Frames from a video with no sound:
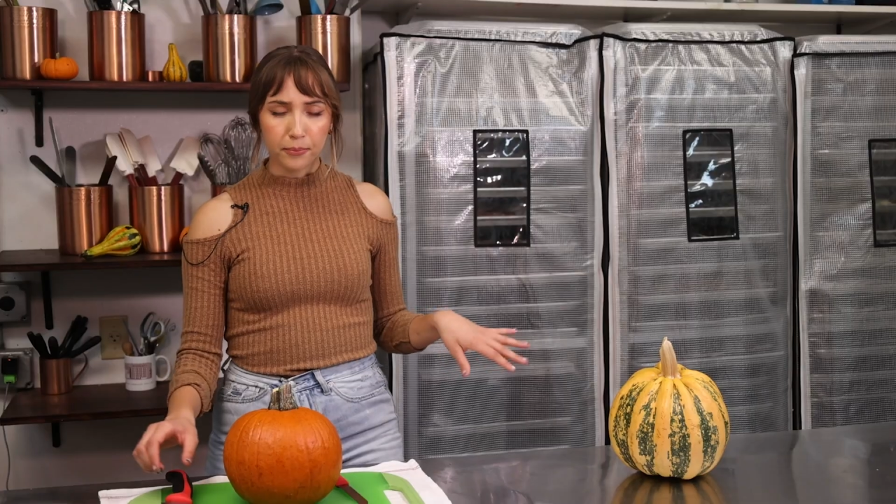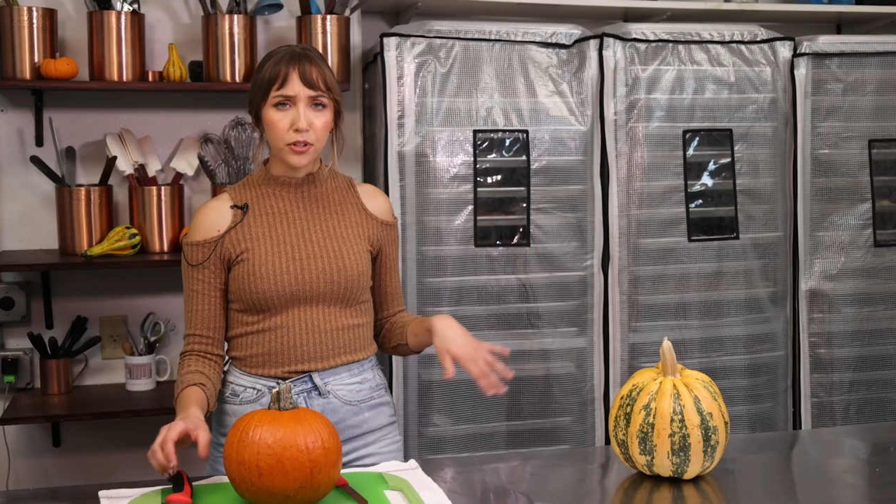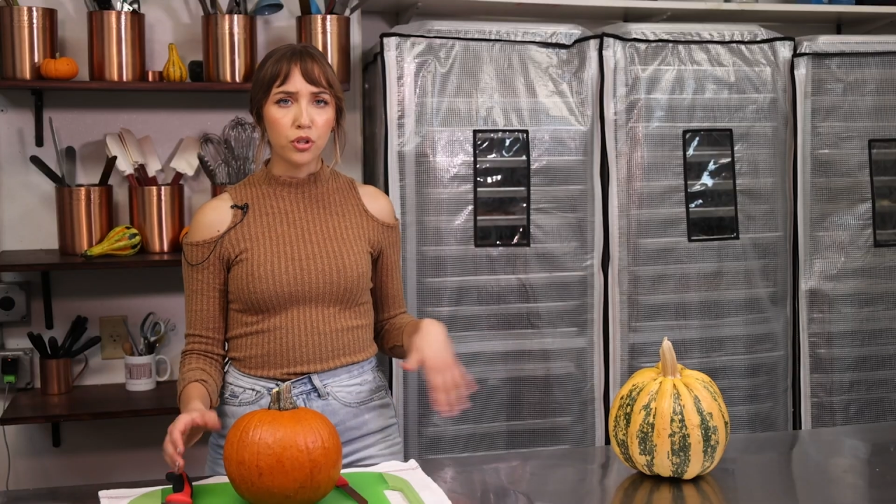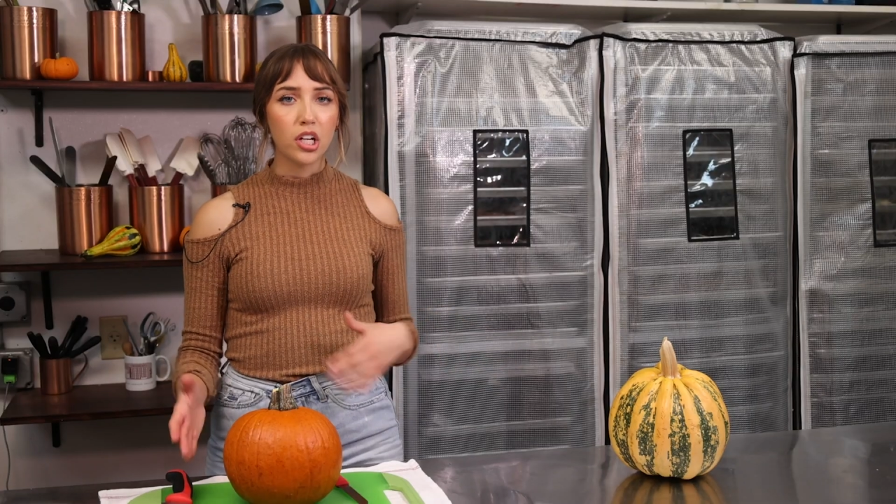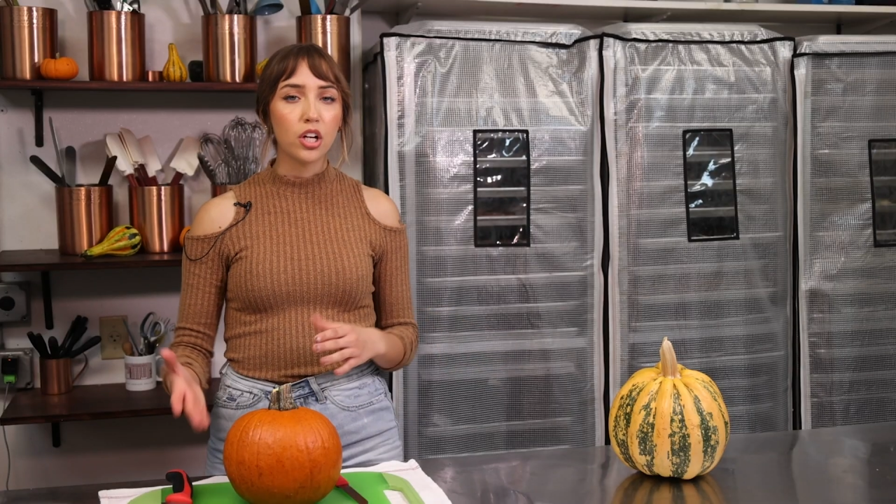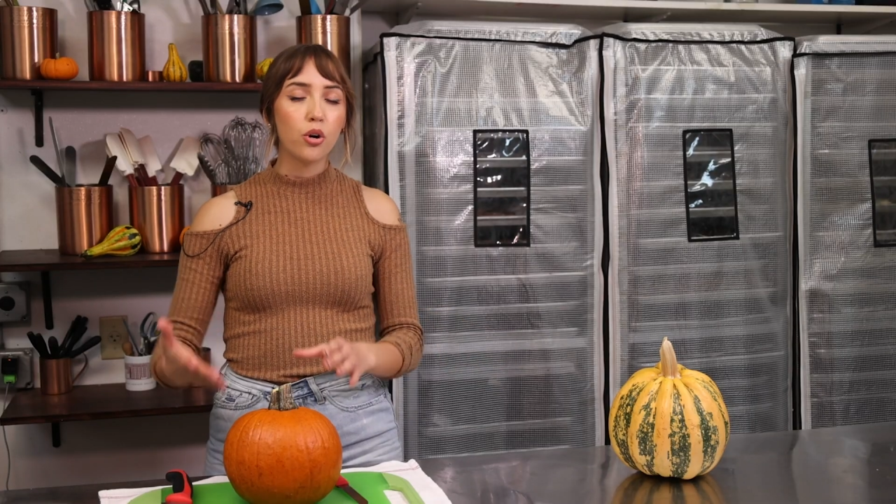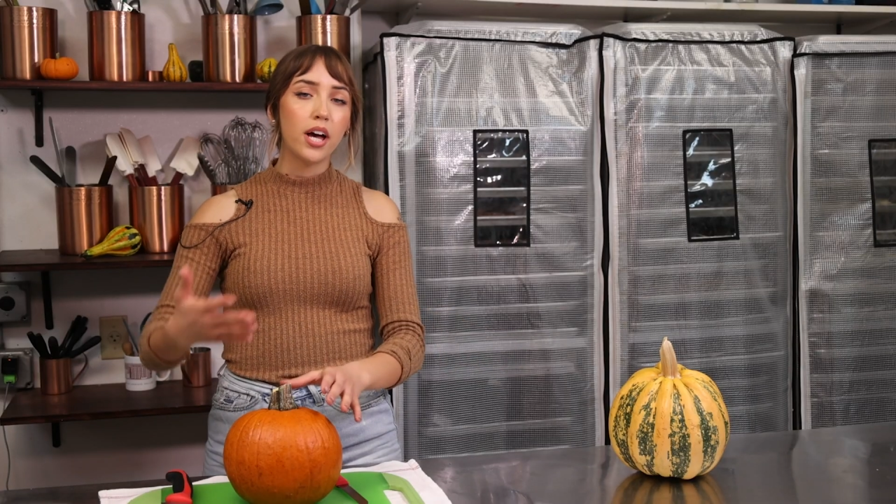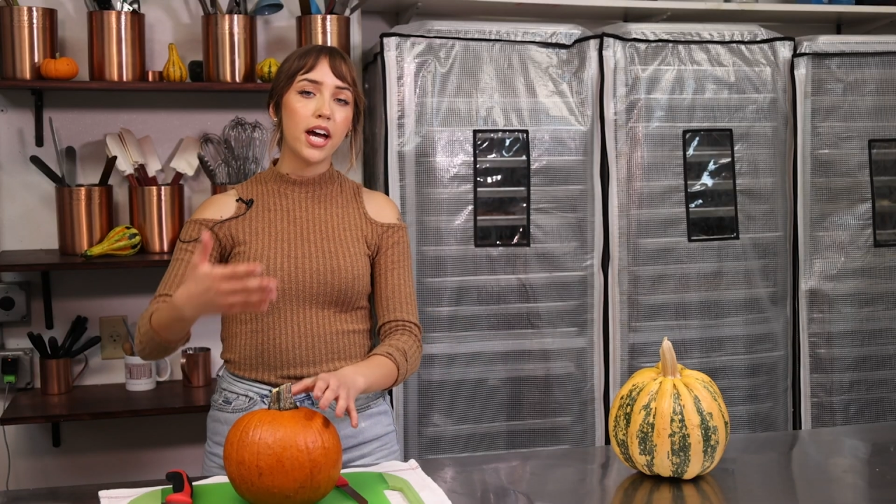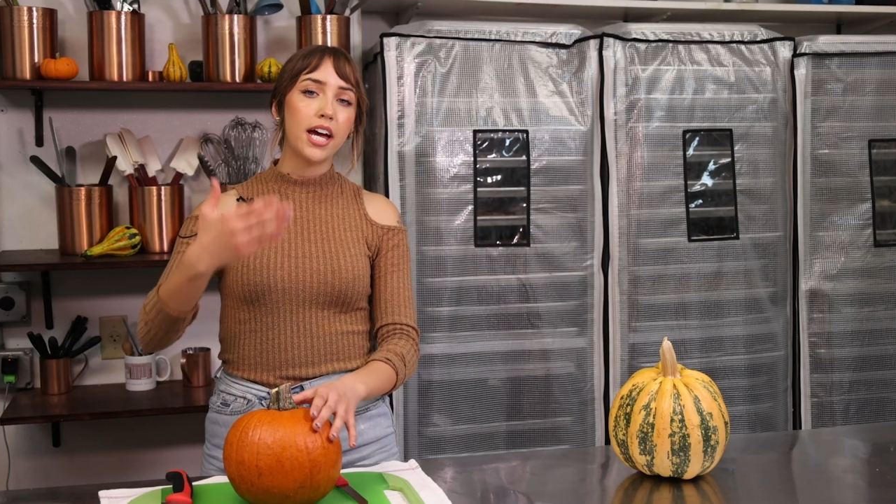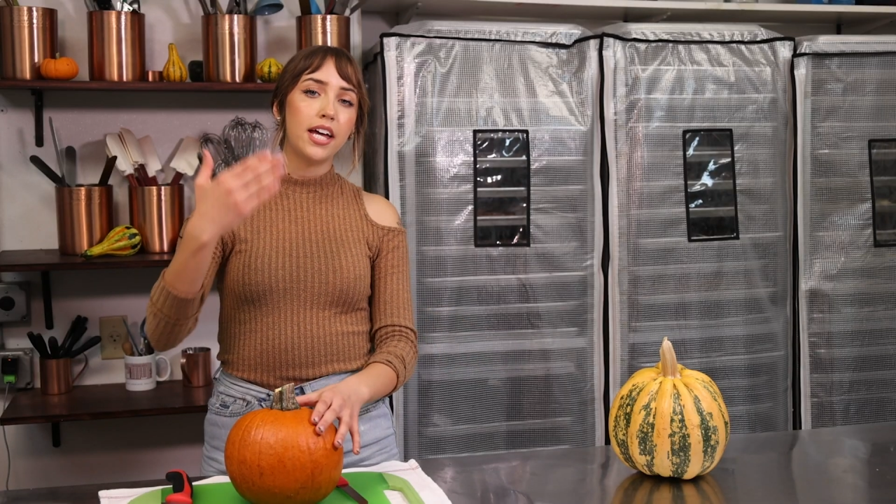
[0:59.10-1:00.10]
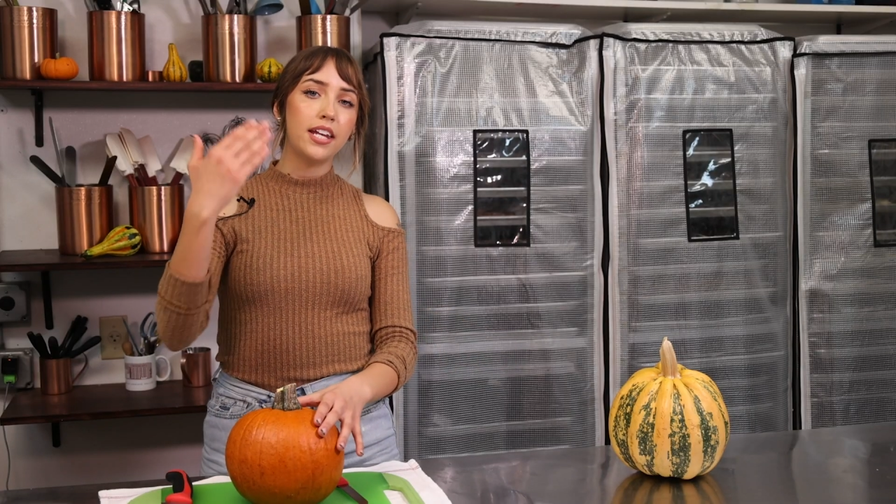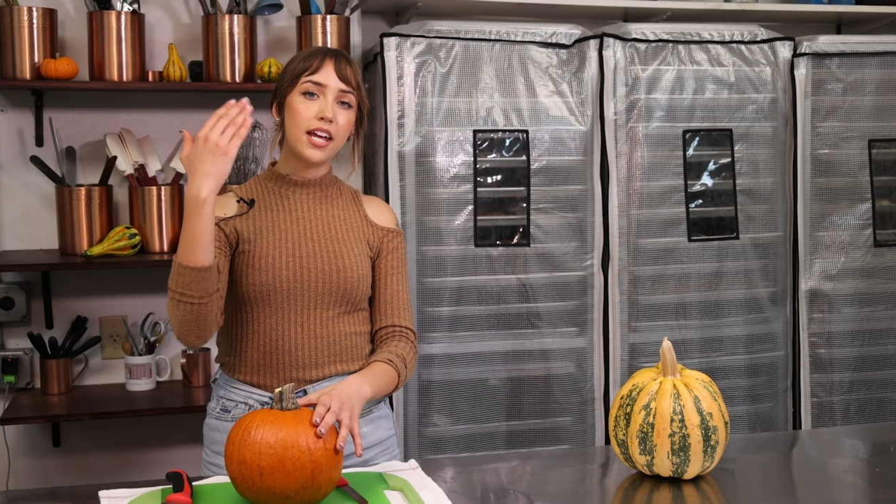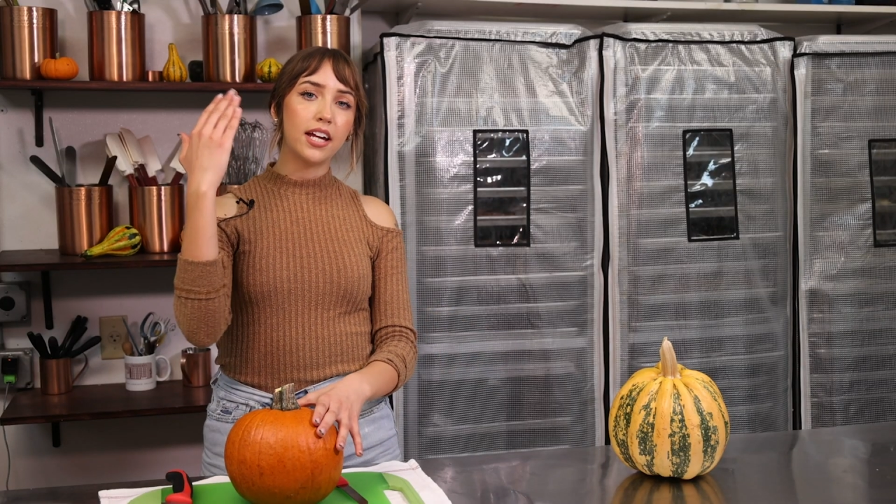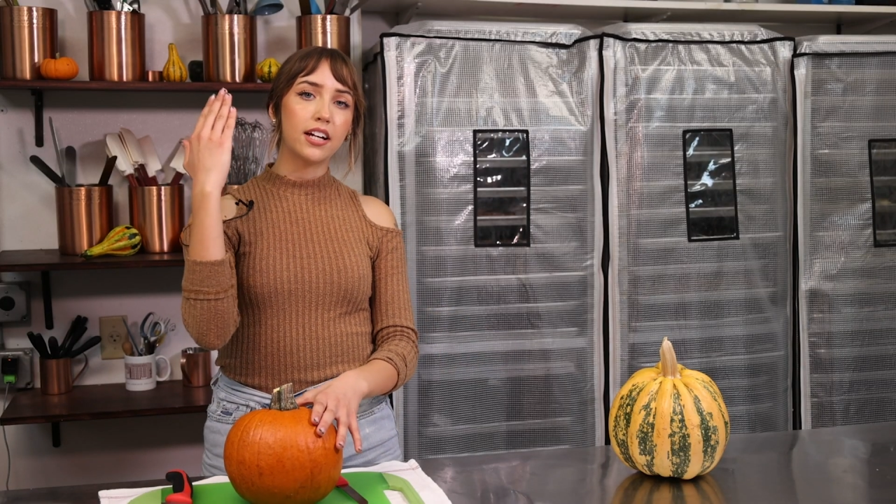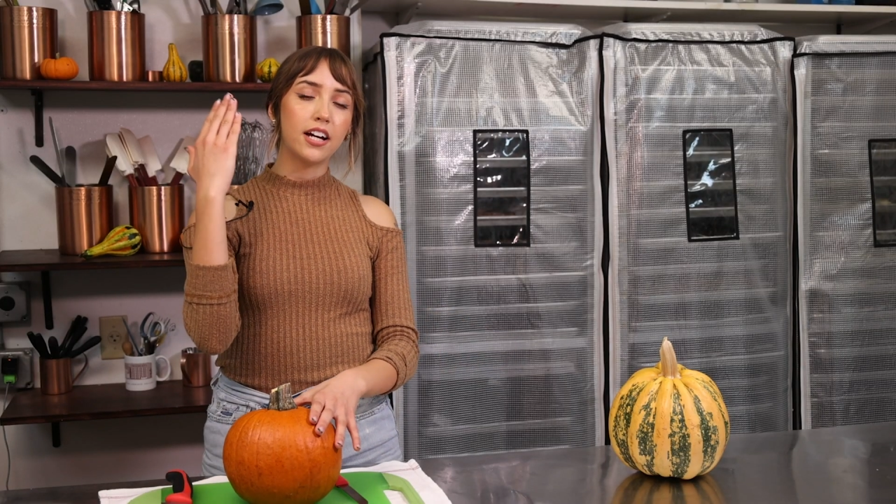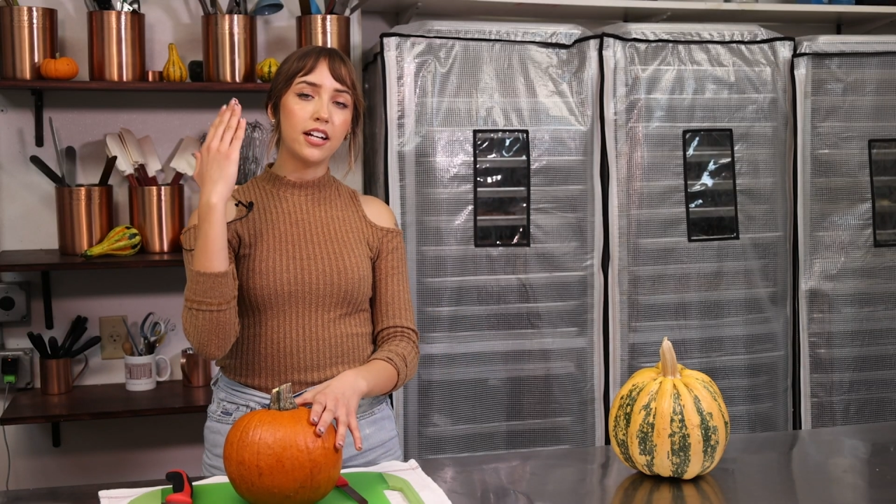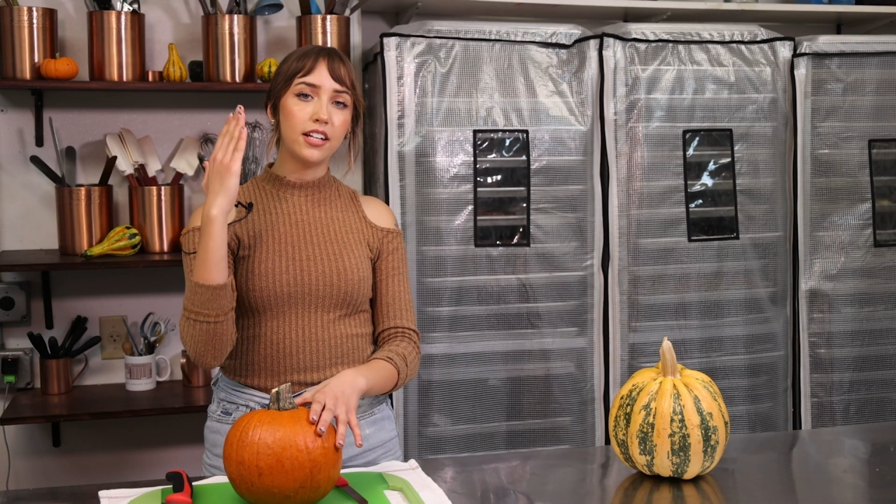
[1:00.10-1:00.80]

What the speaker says: You can go ahead and cut